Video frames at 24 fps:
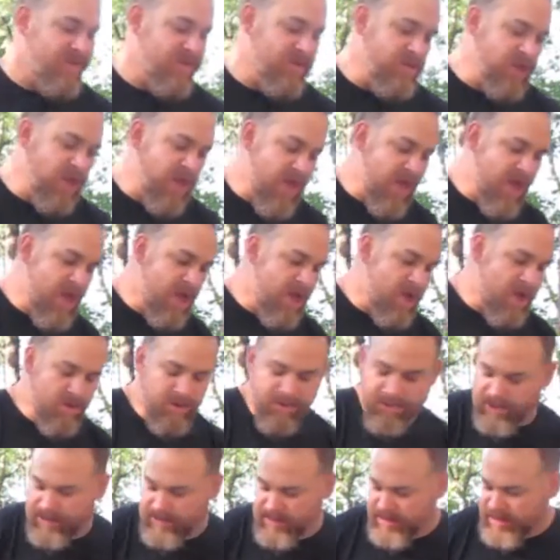
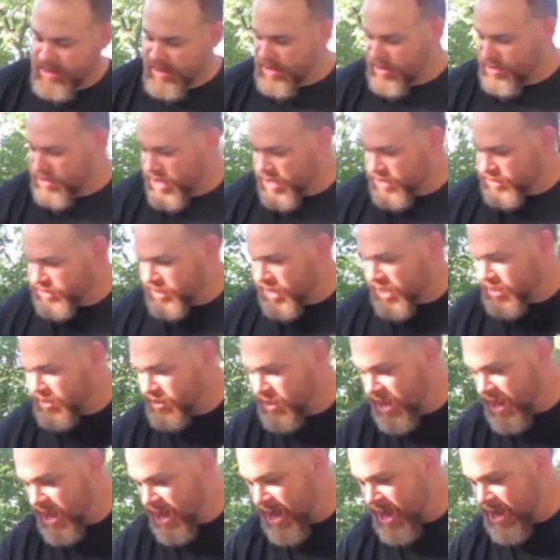clown and things like
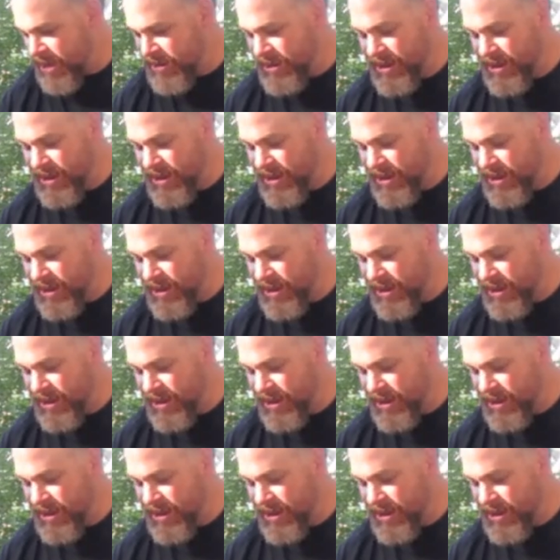that,